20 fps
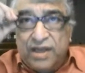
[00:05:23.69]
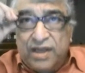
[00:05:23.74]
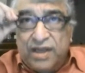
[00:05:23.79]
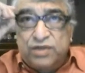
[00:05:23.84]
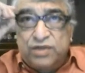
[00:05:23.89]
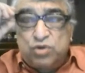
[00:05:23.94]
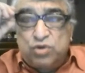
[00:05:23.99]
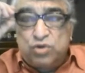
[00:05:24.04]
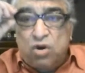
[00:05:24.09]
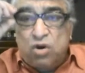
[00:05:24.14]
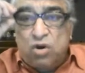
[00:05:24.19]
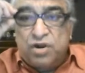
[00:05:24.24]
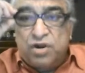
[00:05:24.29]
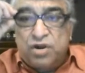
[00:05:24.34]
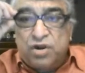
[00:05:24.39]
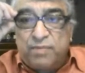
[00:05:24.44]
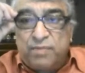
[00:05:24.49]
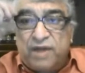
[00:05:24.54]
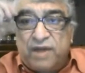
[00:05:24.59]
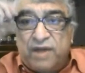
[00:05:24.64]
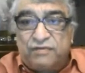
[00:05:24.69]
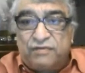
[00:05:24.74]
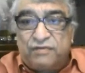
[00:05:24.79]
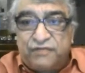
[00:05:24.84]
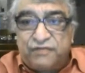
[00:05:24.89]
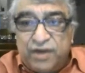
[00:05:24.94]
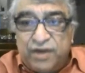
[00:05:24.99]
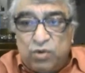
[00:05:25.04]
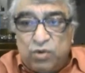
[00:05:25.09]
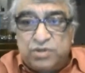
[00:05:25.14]
talk about
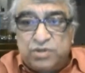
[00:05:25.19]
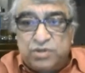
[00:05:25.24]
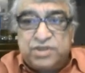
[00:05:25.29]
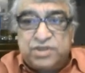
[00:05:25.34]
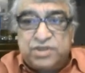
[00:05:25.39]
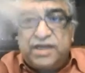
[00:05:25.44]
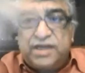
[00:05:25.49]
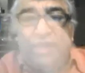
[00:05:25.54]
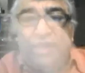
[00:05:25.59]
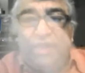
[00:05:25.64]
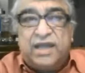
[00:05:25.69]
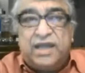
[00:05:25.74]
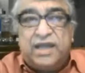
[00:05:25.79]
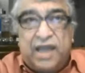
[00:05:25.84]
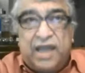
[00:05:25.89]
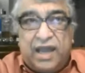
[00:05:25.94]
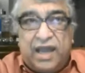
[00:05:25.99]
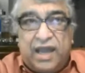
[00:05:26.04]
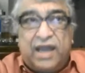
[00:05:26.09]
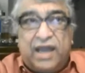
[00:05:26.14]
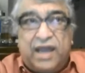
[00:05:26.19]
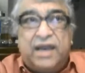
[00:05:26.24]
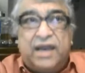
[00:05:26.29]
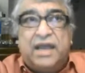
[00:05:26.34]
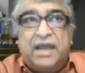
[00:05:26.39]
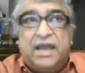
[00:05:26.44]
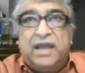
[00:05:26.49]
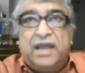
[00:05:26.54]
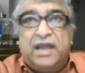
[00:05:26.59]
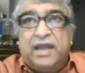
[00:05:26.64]
frequency and
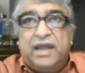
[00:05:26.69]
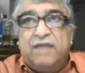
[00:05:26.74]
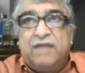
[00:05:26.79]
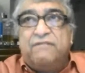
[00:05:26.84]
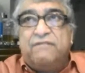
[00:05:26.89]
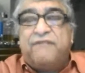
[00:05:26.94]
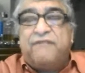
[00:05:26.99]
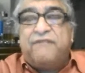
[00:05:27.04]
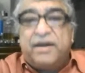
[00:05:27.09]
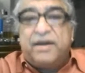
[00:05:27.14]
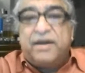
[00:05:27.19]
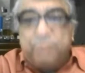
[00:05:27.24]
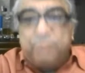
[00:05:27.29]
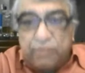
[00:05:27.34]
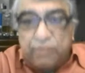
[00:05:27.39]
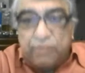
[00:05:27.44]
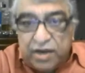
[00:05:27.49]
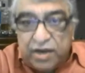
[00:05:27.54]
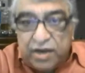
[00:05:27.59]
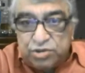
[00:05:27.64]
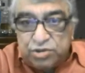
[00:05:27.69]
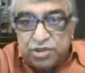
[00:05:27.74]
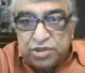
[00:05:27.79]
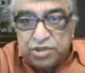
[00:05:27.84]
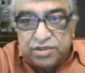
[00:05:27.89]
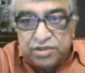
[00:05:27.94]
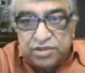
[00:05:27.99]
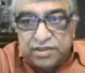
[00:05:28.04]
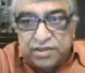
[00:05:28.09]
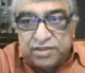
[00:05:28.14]

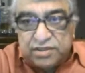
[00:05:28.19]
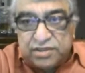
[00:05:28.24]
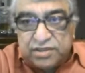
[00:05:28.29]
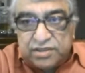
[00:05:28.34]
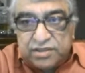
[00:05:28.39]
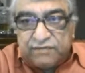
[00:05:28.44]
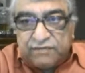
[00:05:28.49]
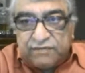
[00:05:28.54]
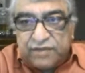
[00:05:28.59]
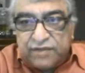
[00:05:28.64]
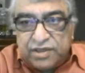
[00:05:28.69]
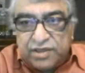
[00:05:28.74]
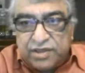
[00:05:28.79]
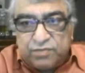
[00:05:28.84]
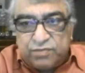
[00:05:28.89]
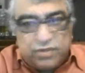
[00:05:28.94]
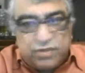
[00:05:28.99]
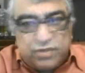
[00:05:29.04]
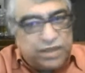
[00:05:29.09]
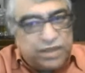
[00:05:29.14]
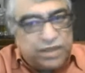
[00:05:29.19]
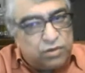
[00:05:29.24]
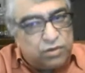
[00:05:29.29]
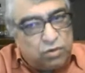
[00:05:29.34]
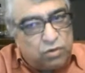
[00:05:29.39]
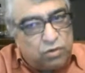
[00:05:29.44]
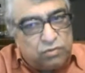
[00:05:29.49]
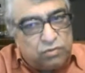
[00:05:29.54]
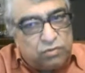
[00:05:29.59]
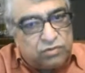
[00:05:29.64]
vibrations and stuff like this, but they
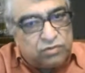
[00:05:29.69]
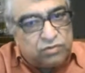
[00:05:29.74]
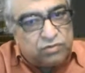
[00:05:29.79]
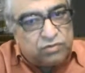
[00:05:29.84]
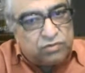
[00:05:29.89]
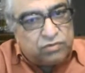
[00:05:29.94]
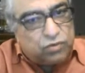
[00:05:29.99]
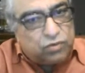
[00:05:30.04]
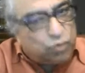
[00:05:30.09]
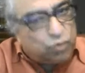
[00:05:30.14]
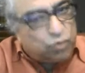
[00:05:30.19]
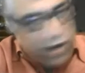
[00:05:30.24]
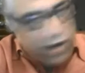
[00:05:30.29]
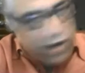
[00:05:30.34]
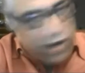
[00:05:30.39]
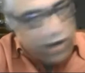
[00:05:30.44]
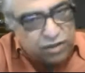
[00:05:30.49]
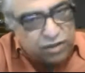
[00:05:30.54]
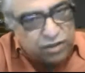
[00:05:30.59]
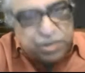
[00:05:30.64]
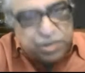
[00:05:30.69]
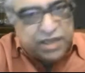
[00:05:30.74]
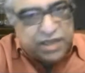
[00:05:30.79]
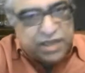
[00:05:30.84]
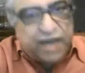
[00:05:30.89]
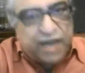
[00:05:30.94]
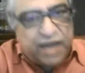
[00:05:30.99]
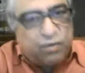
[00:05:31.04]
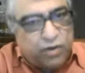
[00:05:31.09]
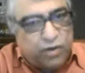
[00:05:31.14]
don't quite
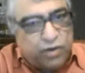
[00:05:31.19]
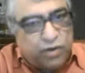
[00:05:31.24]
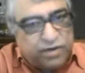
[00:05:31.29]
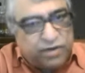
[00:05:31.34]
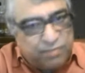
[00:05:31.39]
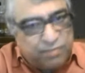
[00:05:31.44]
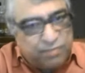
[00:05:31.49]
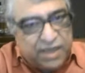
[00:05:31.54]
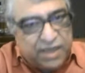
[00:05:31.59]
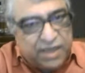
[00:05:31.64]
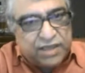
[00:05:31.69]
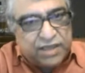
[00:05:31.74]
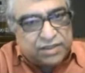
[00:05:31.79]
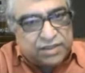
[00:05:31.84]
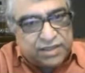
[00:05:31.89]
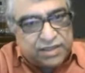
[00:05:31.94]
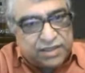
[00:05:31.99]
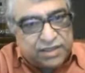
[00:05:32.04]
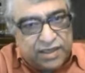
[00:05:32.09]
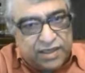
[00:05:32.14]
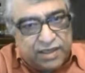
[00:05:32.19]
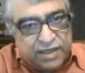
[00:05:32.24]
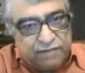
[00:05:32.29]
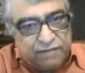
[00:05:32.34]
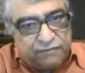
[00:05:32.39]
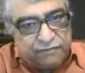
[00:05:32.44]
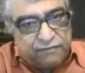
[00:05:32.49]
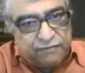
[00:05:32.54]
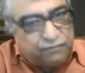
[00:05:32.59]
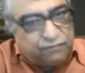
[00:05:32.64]
understand what it means
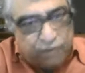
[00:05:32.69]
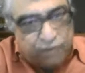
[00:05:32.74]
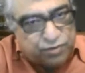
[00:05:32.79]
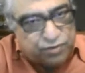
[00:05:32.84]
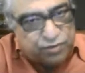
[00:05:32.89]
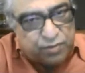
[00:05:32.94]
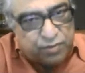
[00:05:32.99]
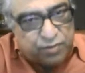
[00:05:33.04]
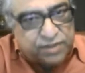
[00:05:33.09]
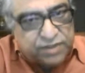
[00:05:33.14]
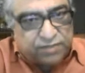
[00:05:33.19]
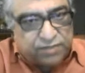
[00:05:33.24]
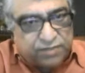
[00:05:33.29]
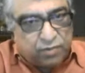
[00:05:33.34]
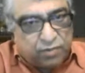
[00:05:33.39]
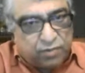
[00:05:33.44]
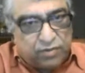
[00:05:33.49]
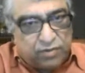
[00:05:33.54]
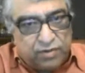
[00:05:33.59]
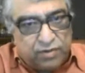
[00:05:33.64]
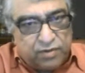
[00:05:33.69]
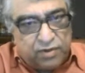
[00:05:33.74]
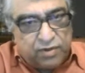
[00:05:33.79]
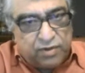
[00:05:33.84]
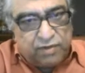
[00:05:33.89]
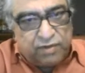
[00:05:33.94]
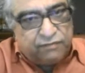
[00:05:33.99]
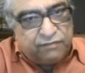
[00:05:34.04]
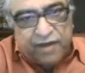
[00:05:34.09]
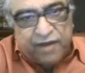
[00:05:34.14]
from first principle.
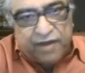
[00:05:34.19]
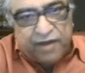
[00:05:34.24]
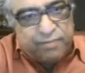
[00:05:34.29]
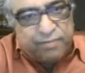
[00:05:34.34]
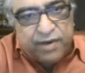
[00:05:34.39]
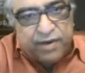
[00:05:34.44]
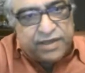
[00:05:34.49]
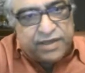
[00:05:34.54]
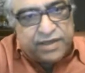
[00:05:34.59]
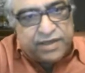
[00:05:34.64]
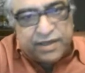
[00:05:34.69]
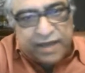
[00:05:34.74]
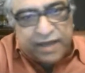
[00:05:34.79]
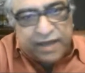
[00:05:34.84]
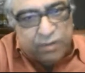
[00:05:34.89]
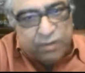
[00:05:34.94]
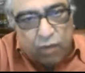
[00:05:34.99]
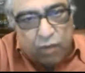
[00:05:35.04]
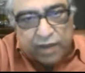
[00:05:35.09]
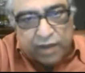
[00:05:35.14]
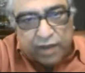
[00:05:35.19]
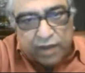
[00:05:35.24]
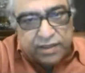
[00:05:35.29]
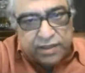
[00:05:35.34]
Vibrating like what?